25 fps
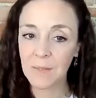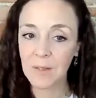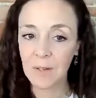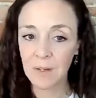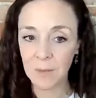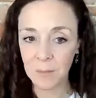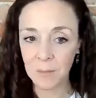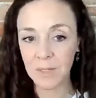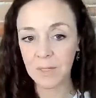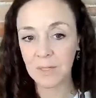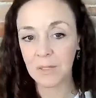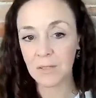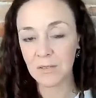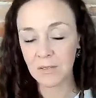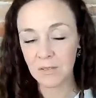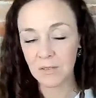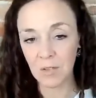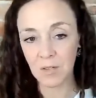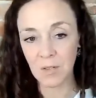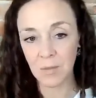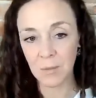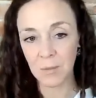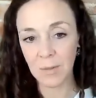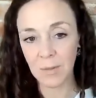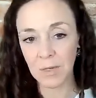I'm going to
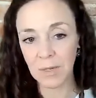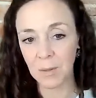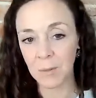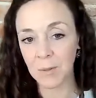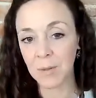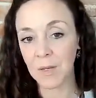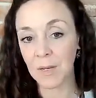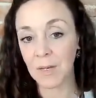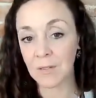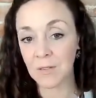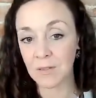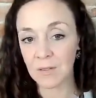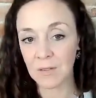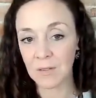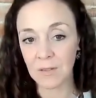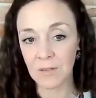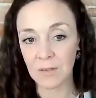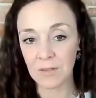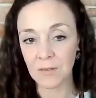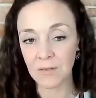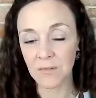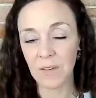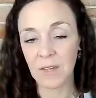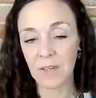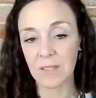stop and I'm going to
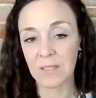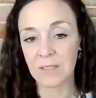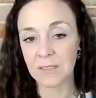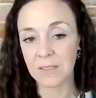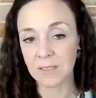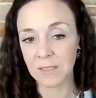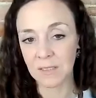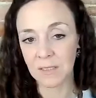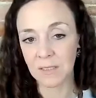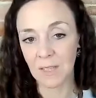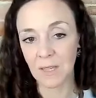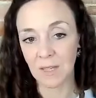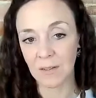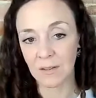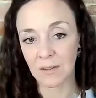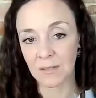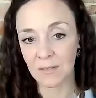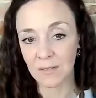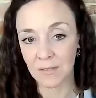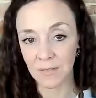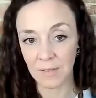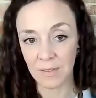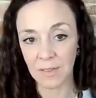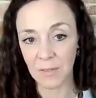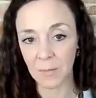face that
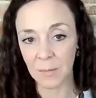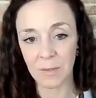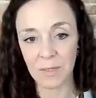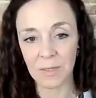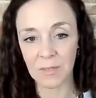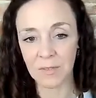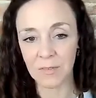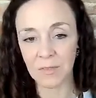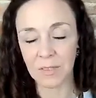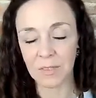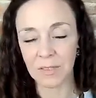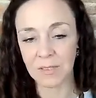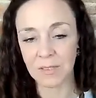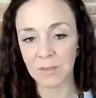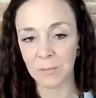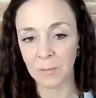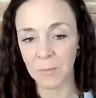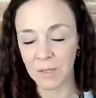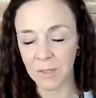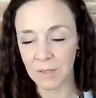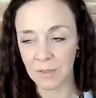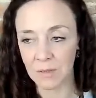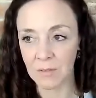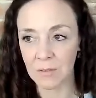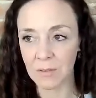fear, whatever it is, I'm
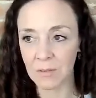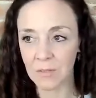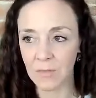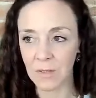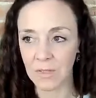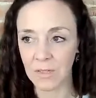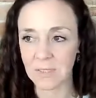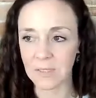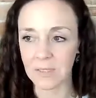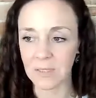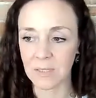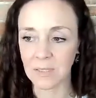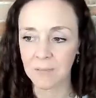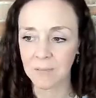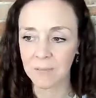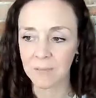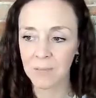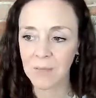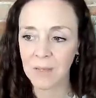going to face it.